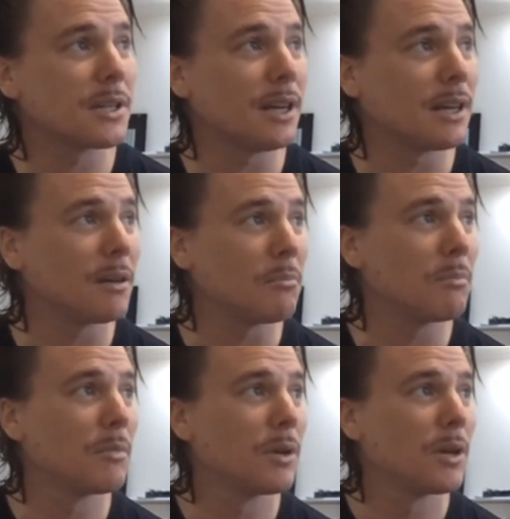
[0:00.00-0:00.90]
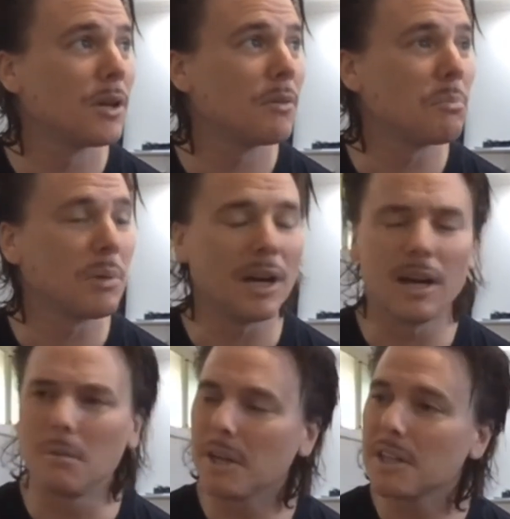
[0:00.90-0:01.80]

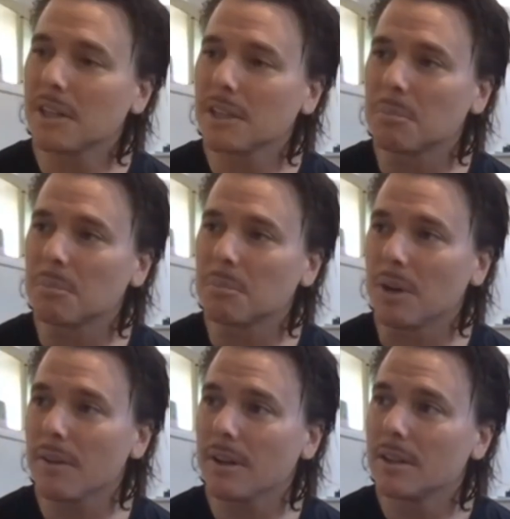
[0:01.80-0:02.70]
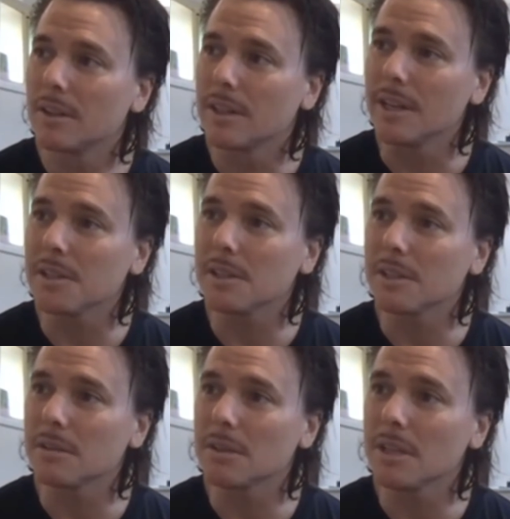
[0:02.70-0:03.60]
My younger brother,
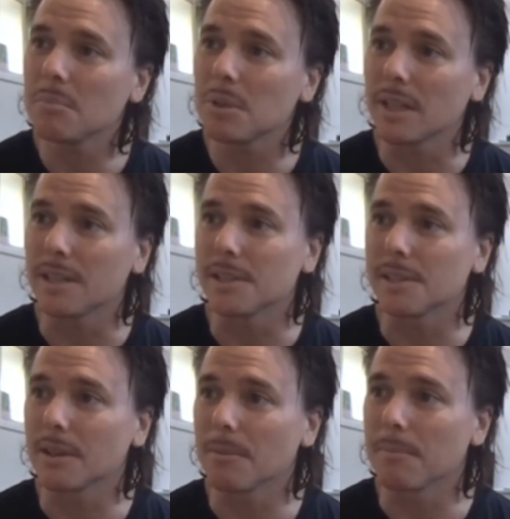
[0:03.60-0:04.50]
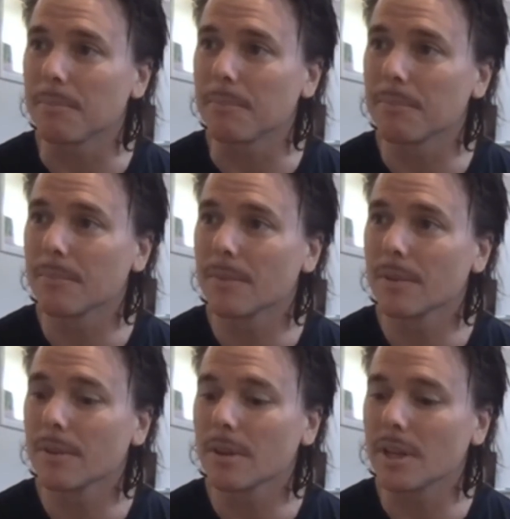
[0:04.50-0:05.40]
he plays
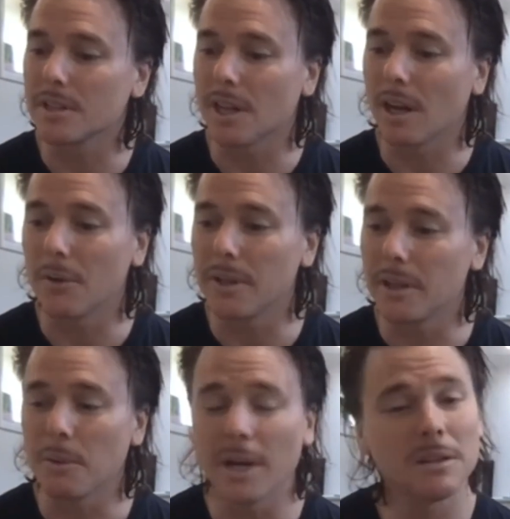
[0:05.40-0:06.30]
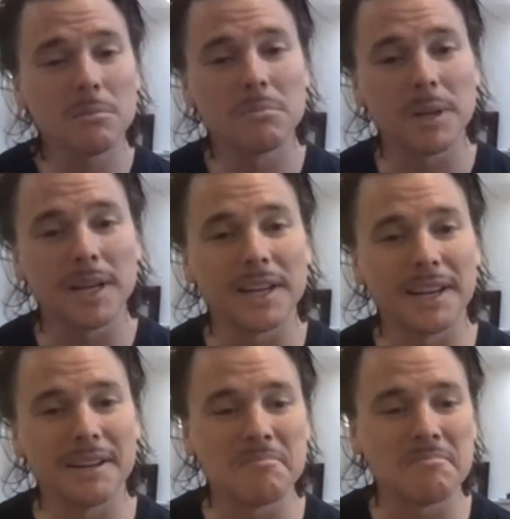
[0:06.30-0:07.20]
guitar really well, but
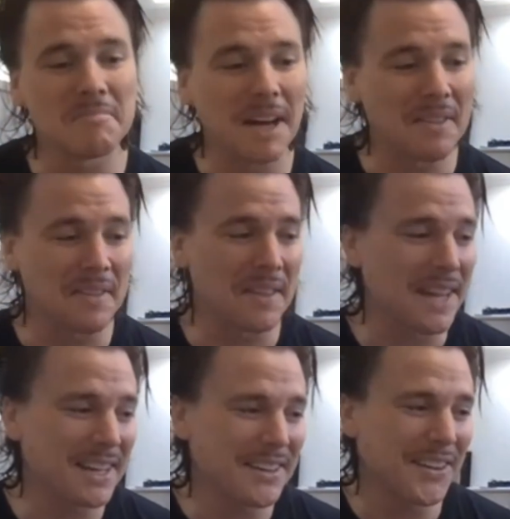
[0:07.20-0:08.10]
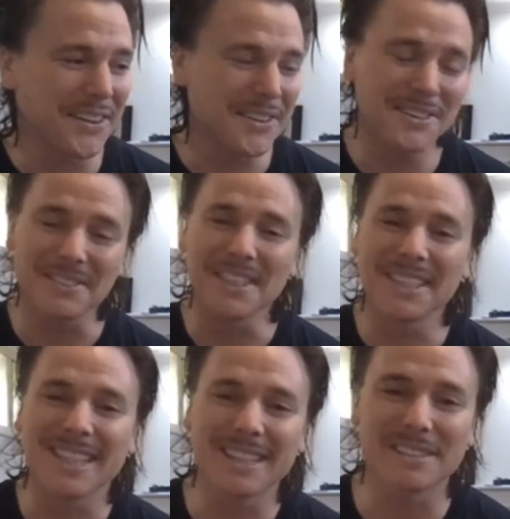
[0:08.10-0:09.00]
other than that, no, not
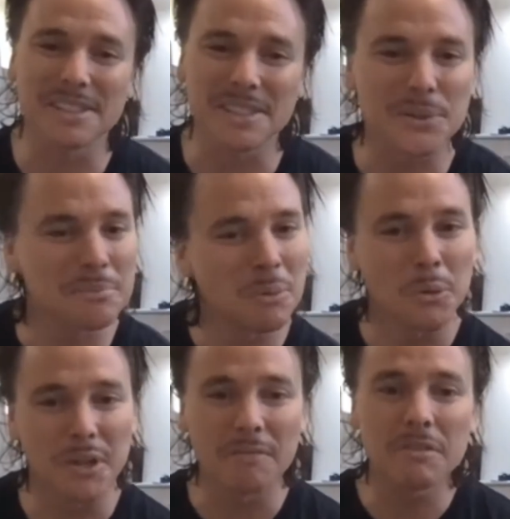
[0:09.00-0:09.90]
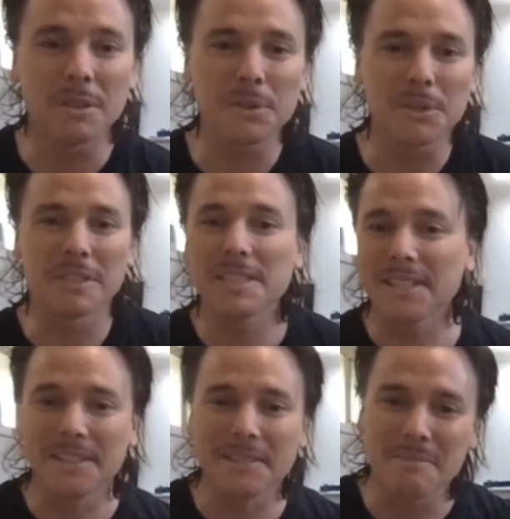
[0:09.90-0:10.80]
really. I was just more the influence of
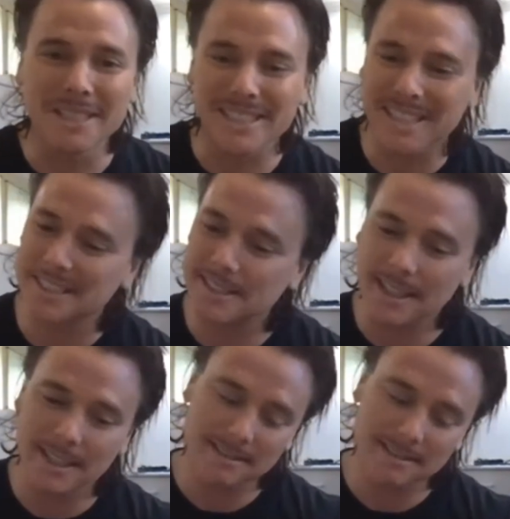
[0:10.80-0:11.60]
listening to music, I'd say.